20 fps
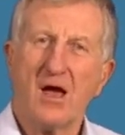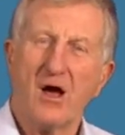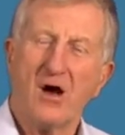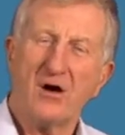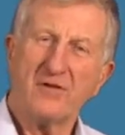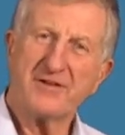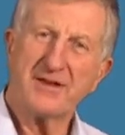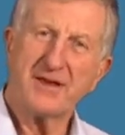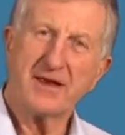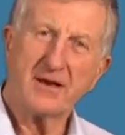
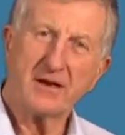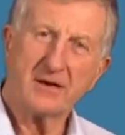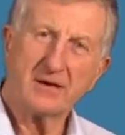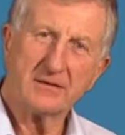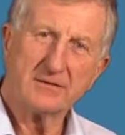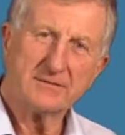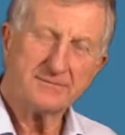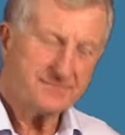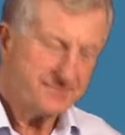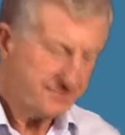Over
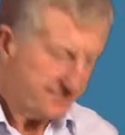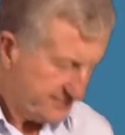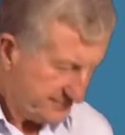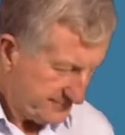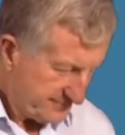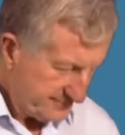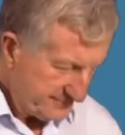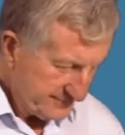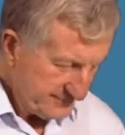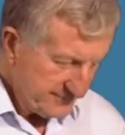here,
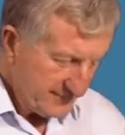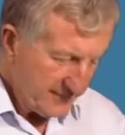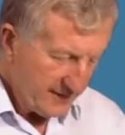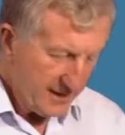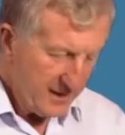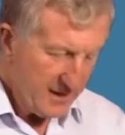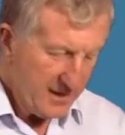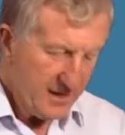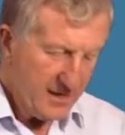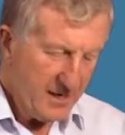
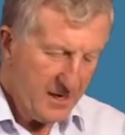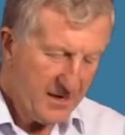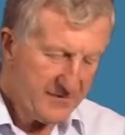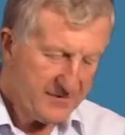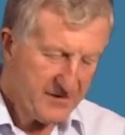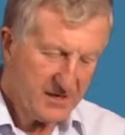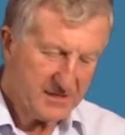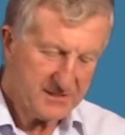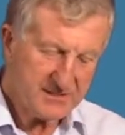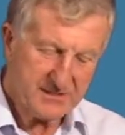I've
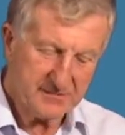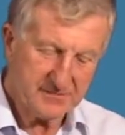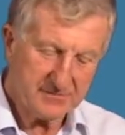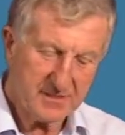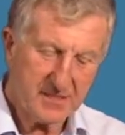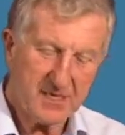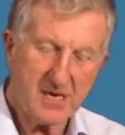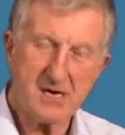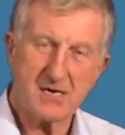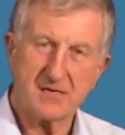got some
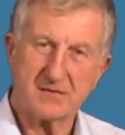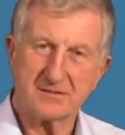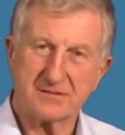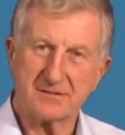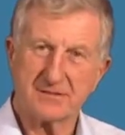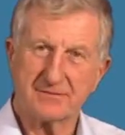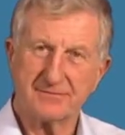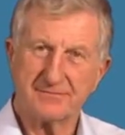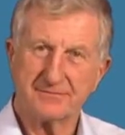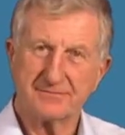
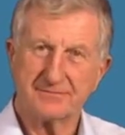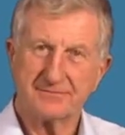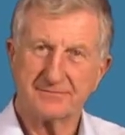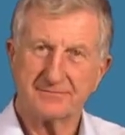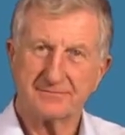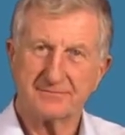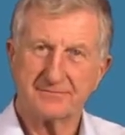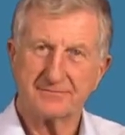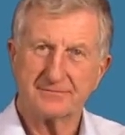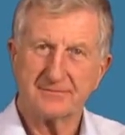cards.
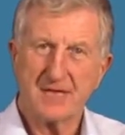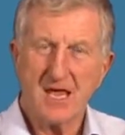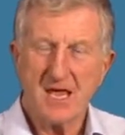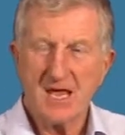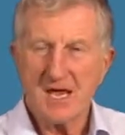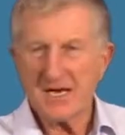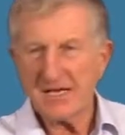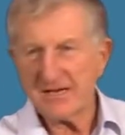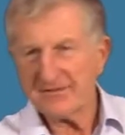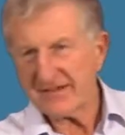
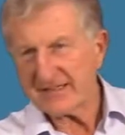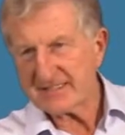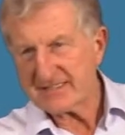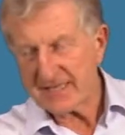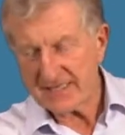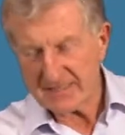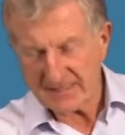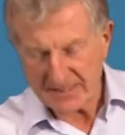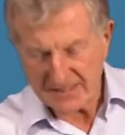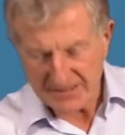And if I
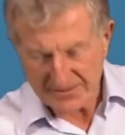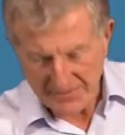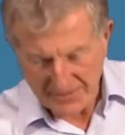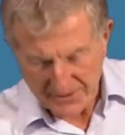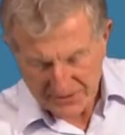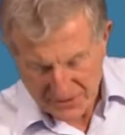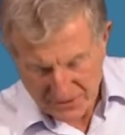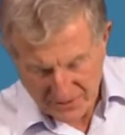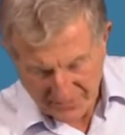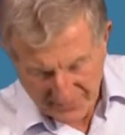said to this
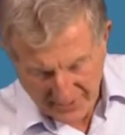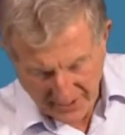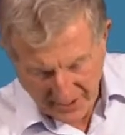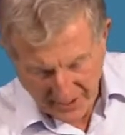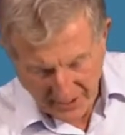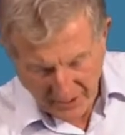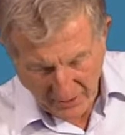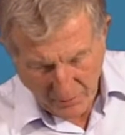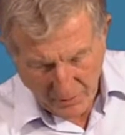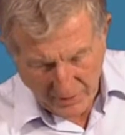person over
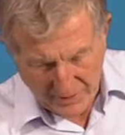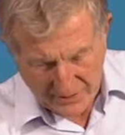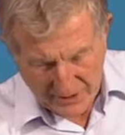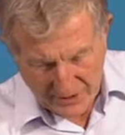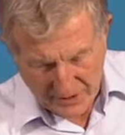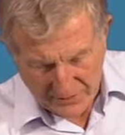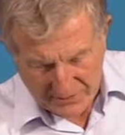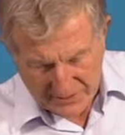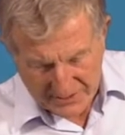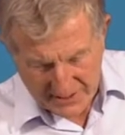here, what do
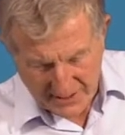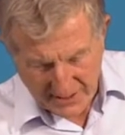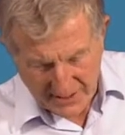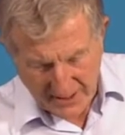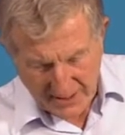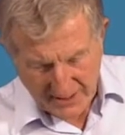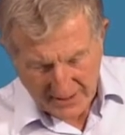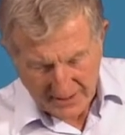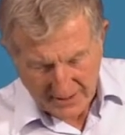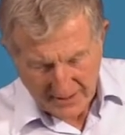you
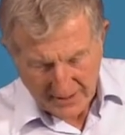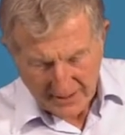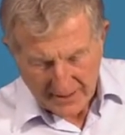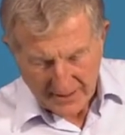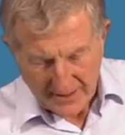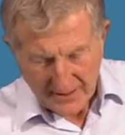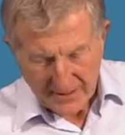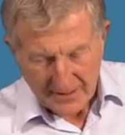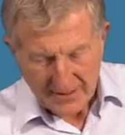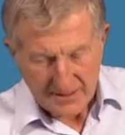see?
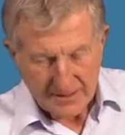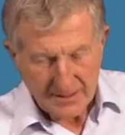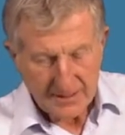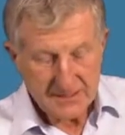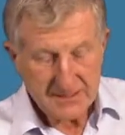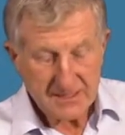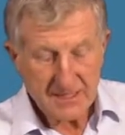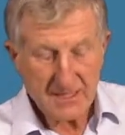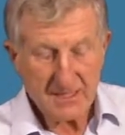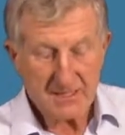They'd
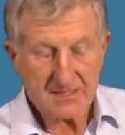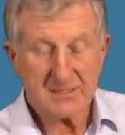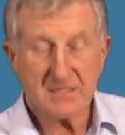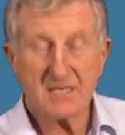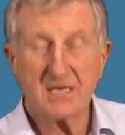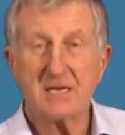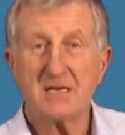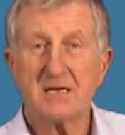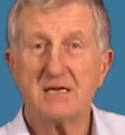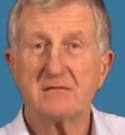say, I
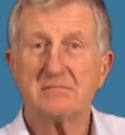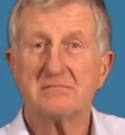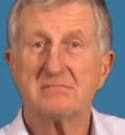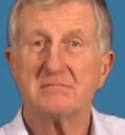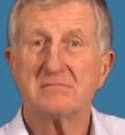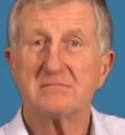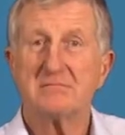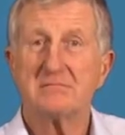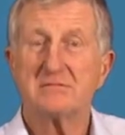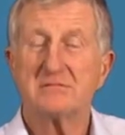see
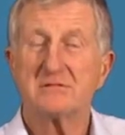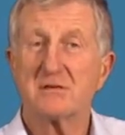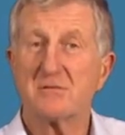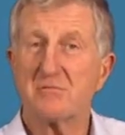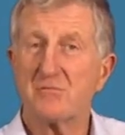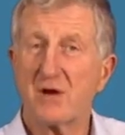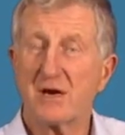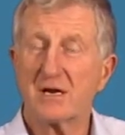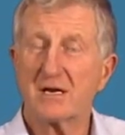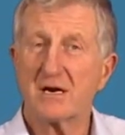
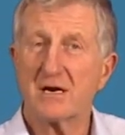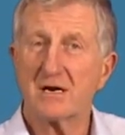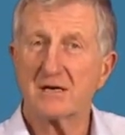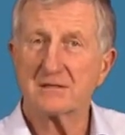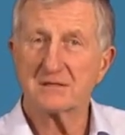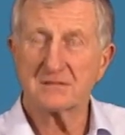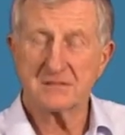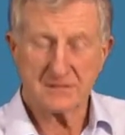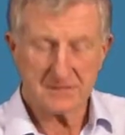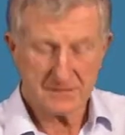some red
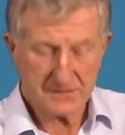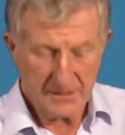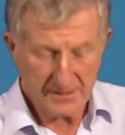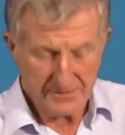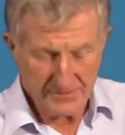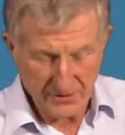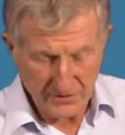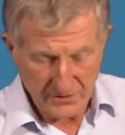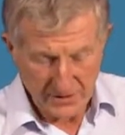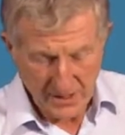cards and a
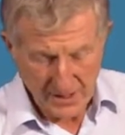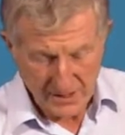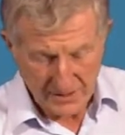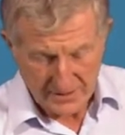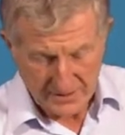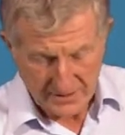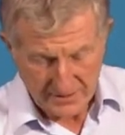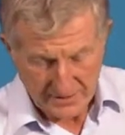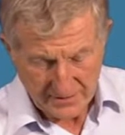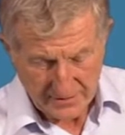blue
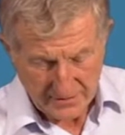card.